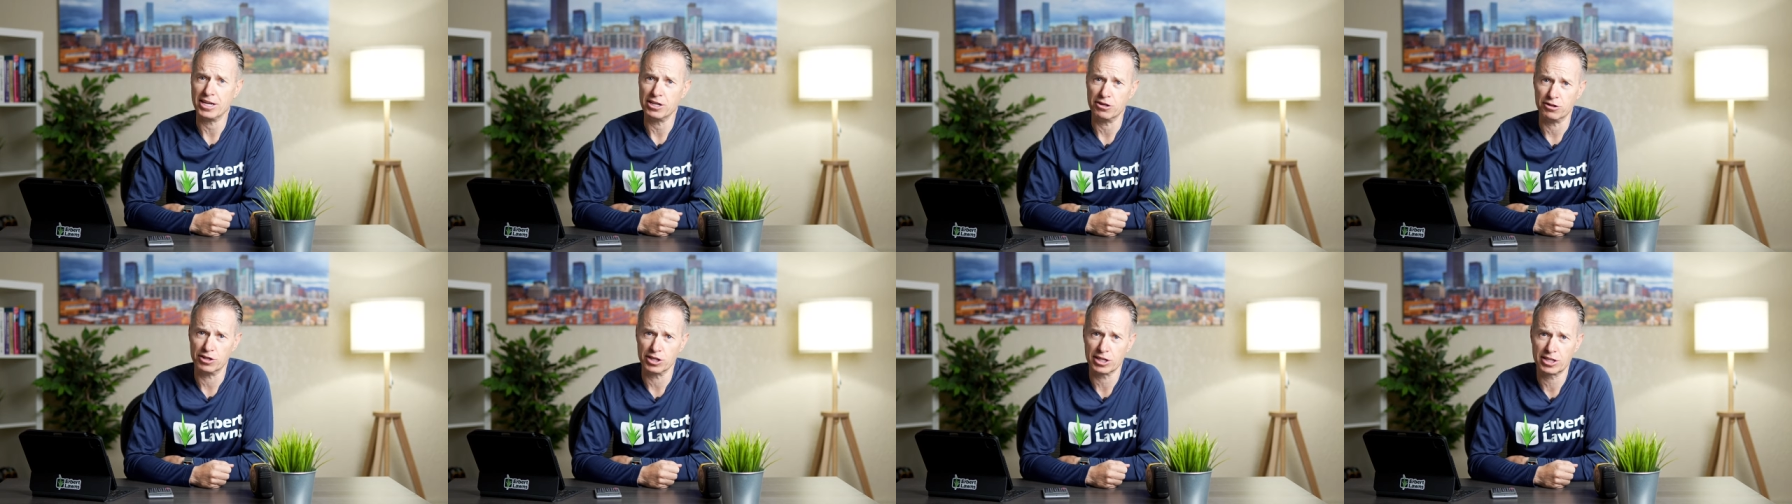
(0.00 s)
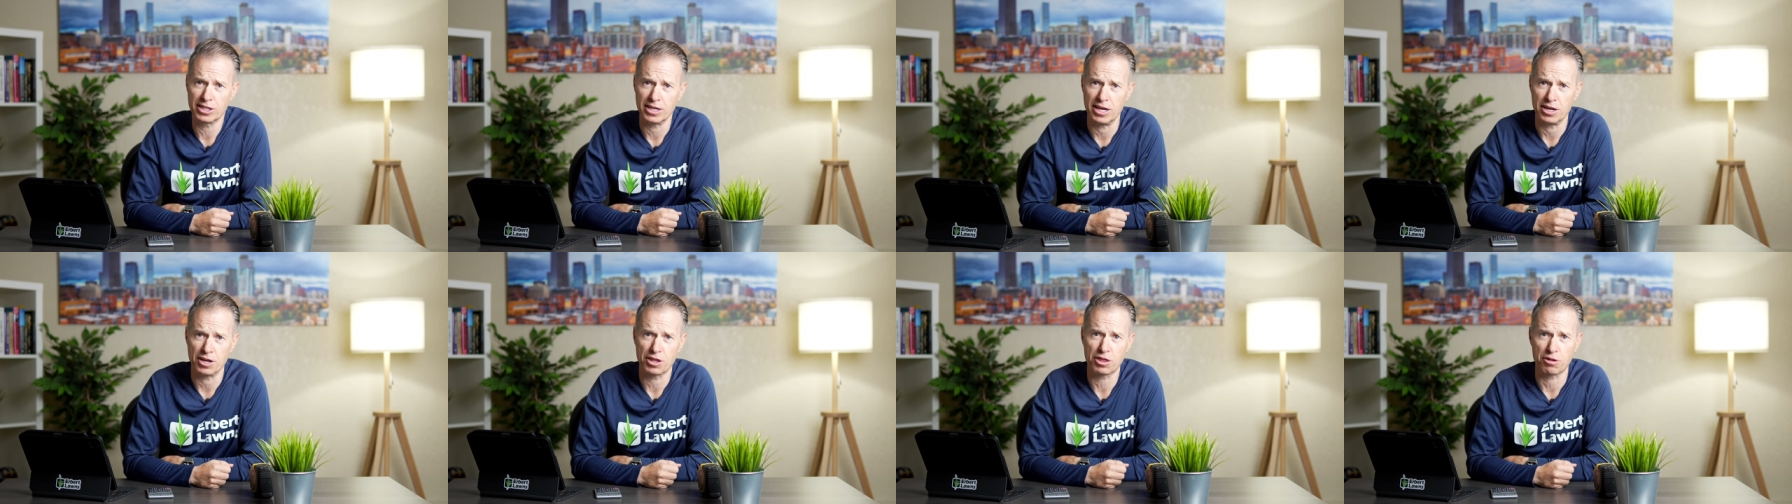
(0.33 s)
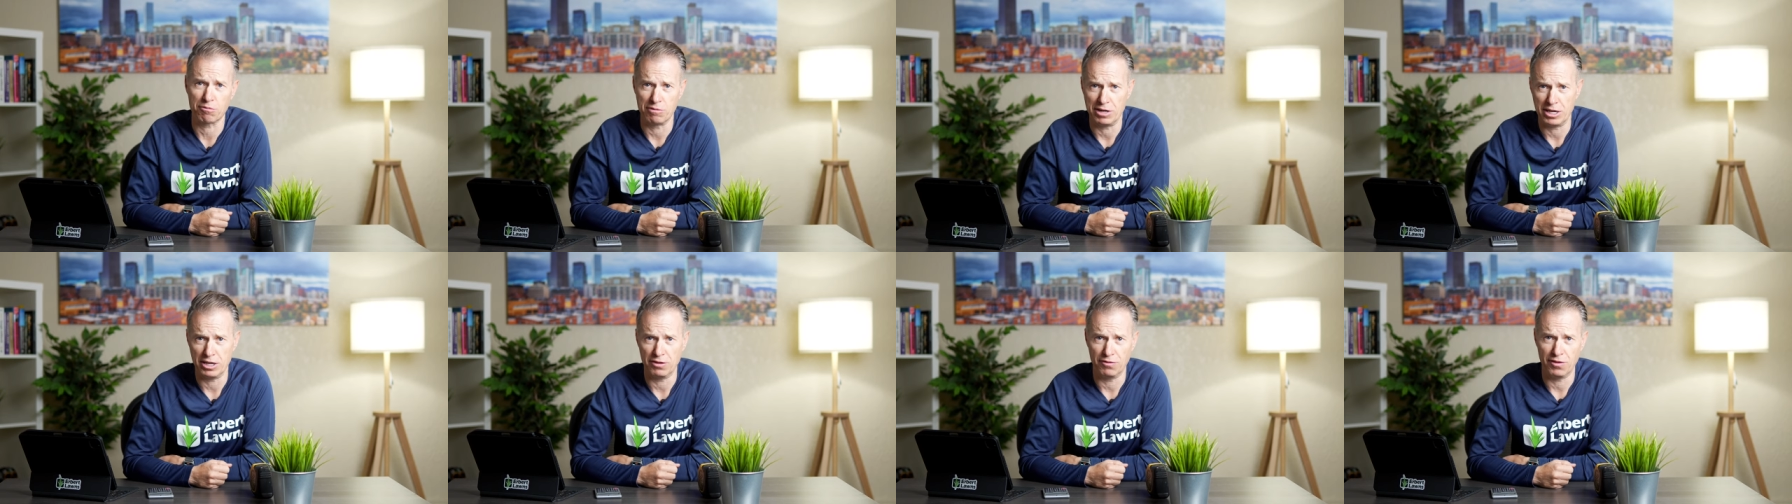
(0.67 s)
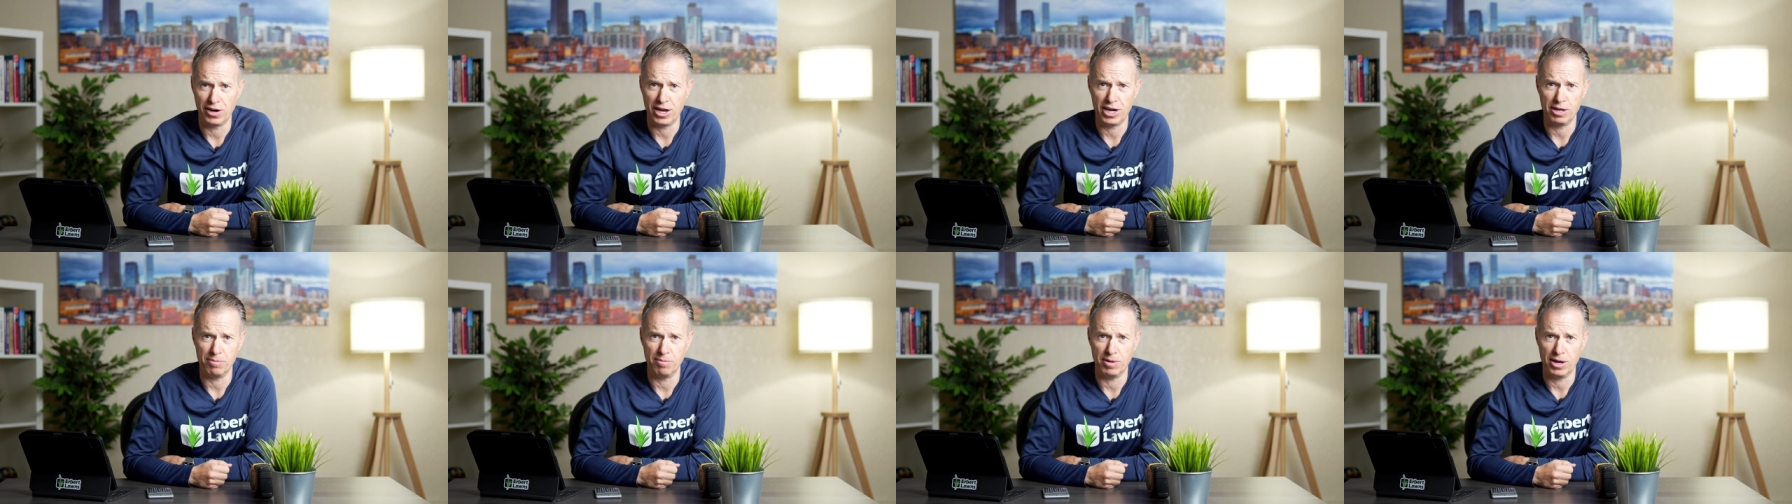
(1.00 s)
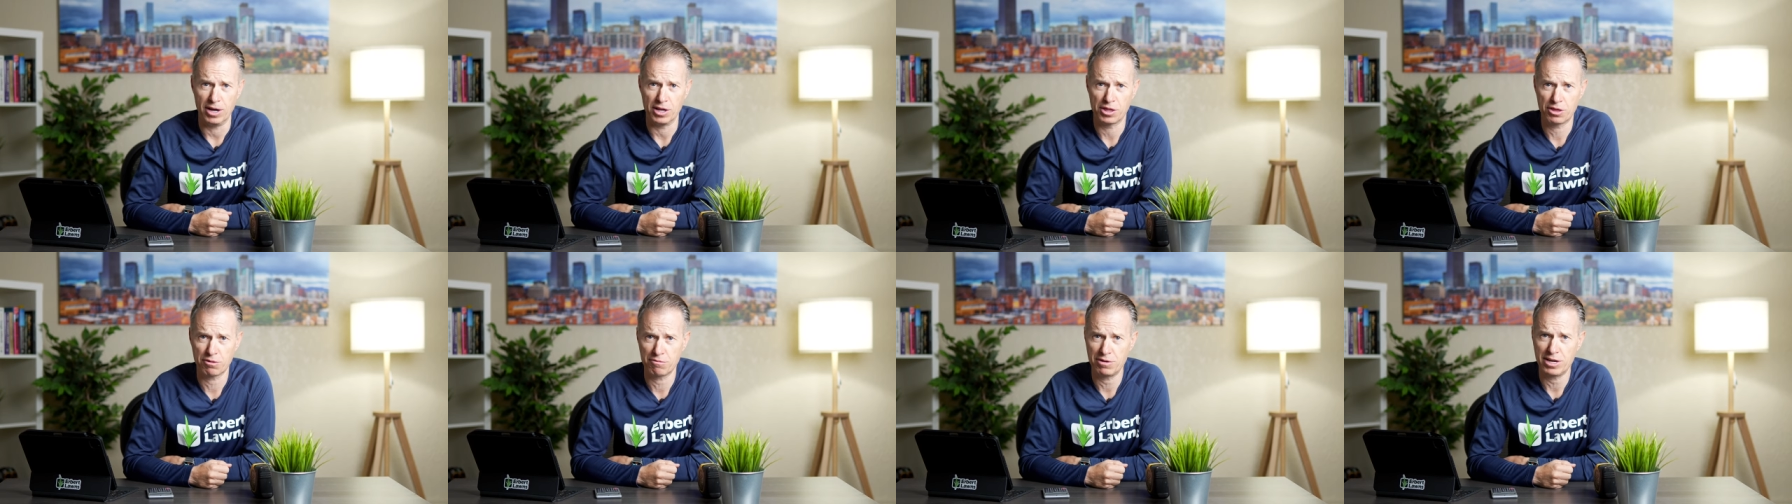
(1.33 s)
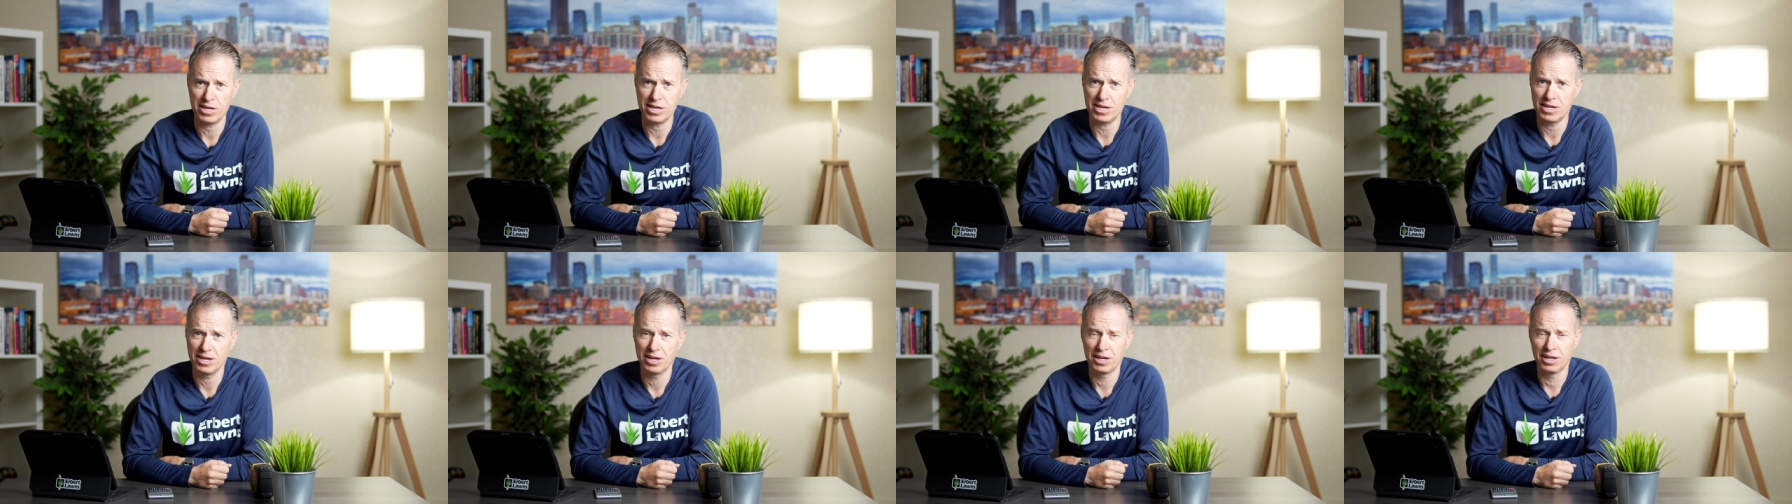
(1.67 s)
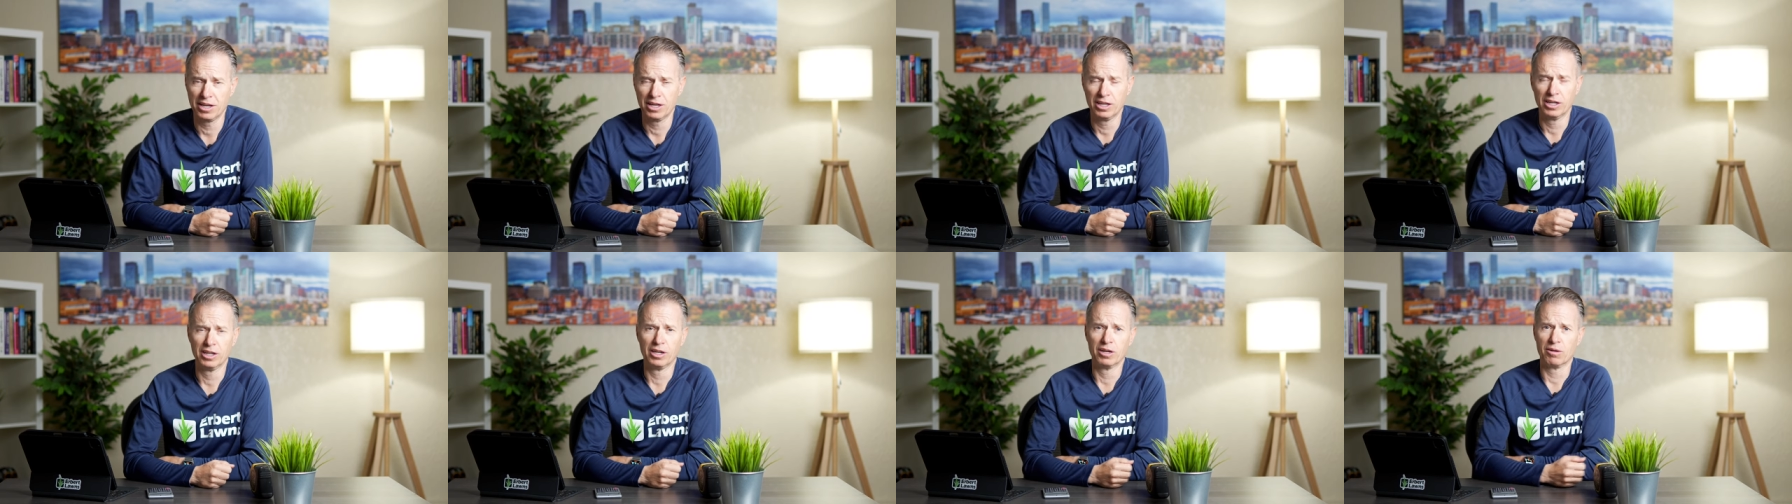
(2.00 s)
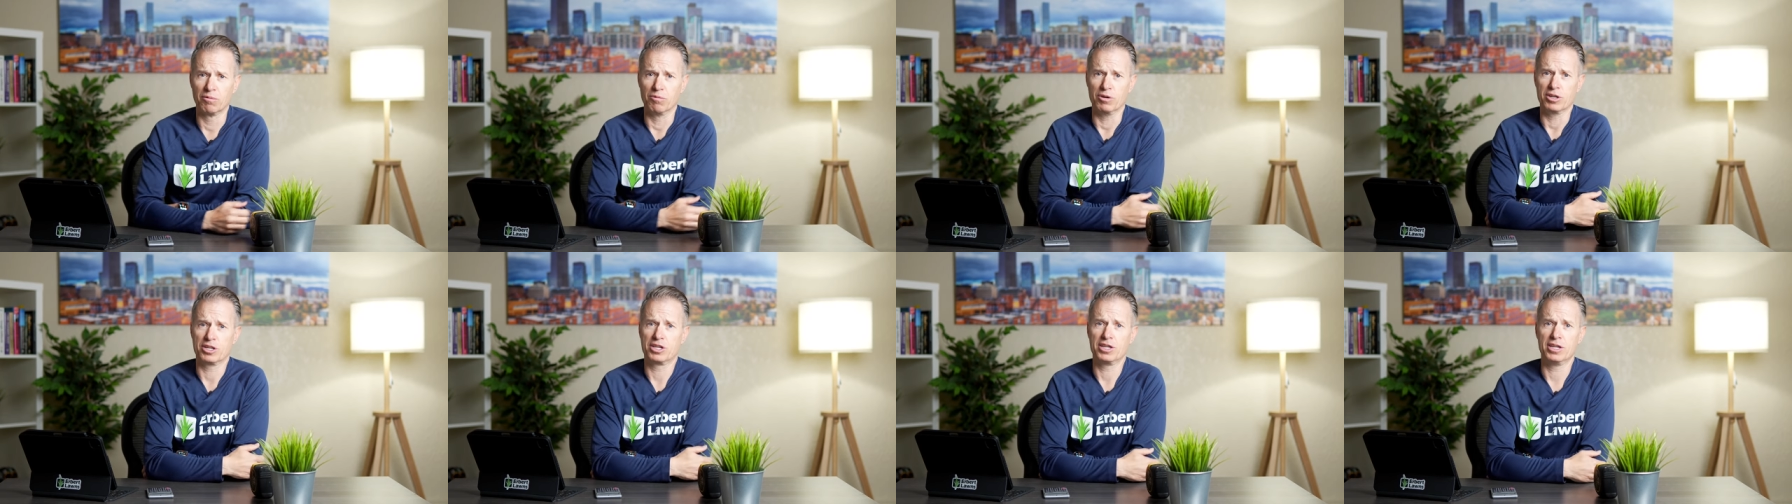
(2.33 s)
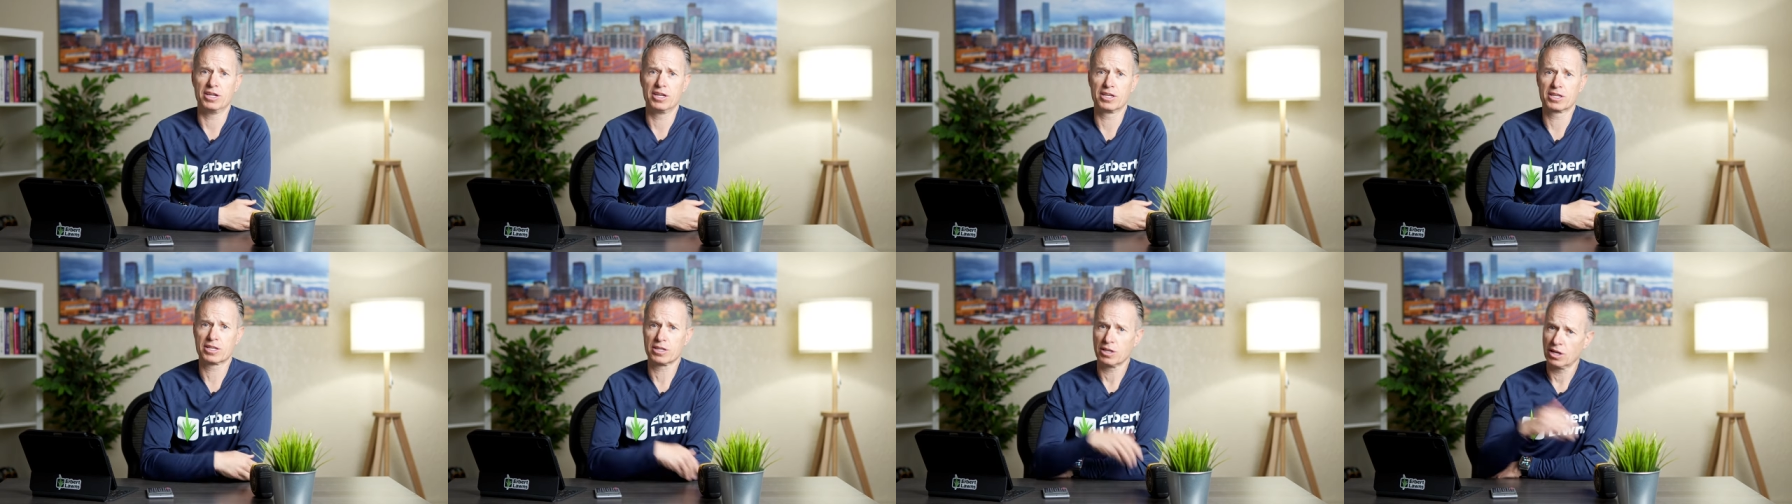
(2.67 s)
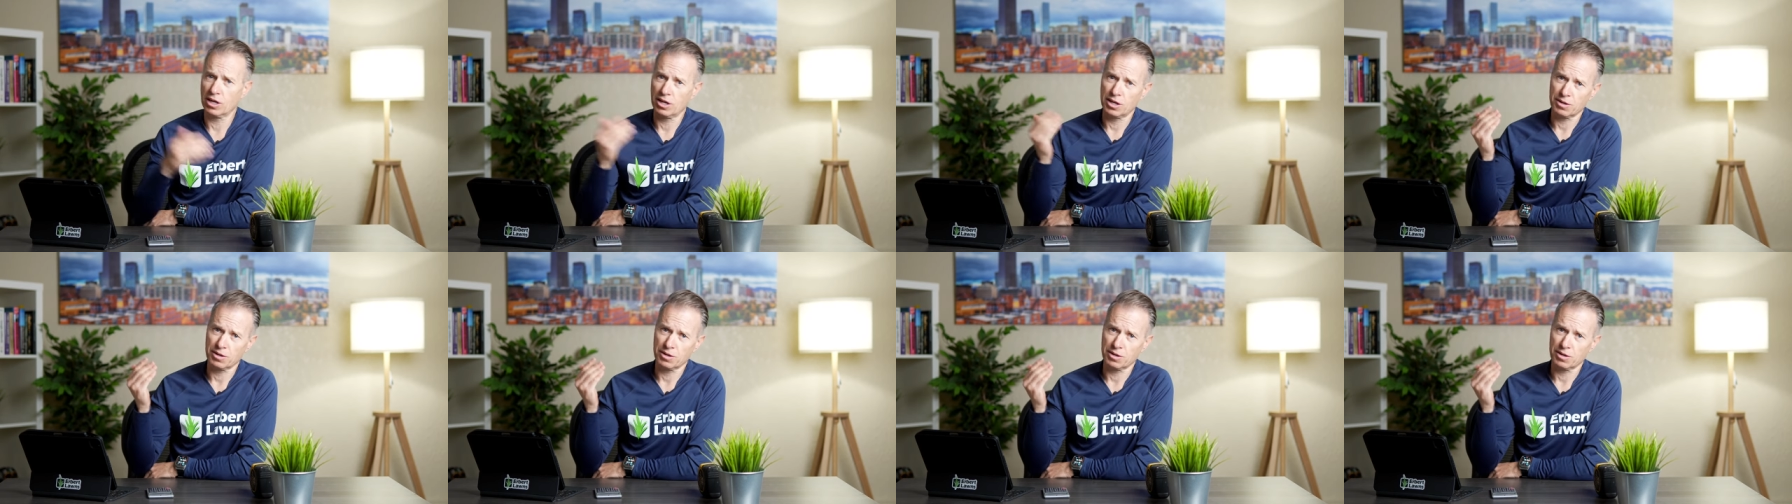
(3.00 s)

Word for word: You just take three divided by three, which is